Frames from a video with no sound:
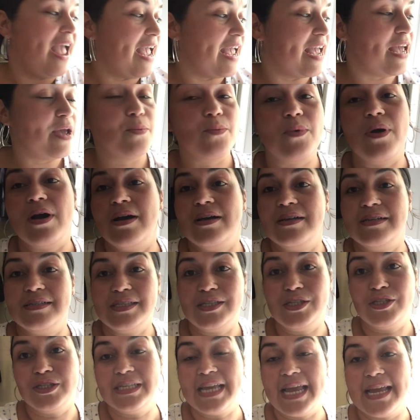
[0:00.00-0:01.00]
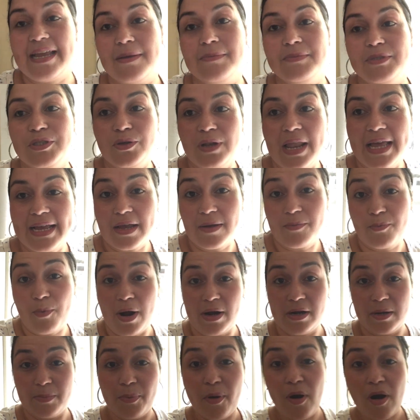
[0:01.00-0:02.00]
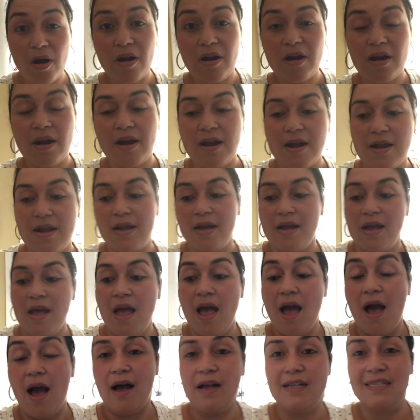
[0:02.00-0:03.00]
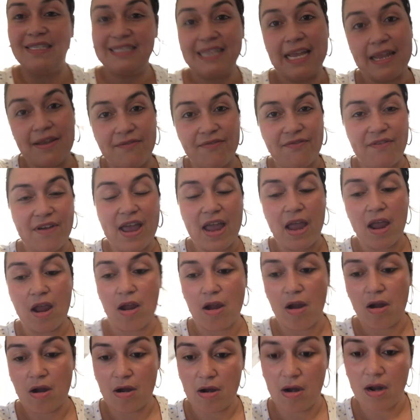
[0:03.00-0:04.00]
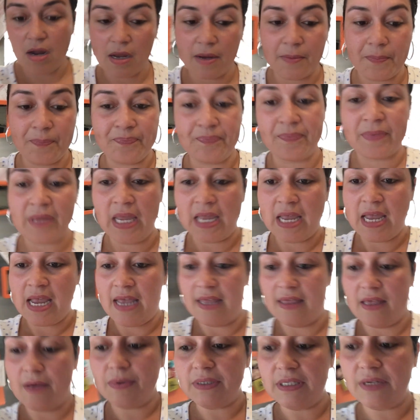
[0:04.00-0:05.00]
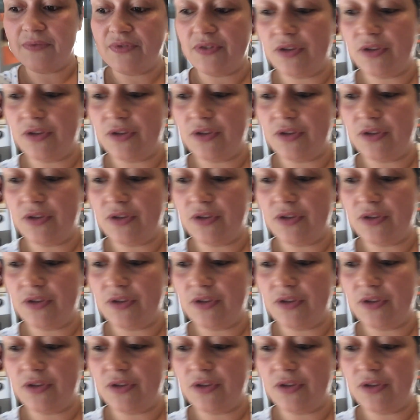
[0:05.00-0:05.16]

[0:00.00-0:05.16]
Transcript: it was to take them to like a water park, a state fair. There was a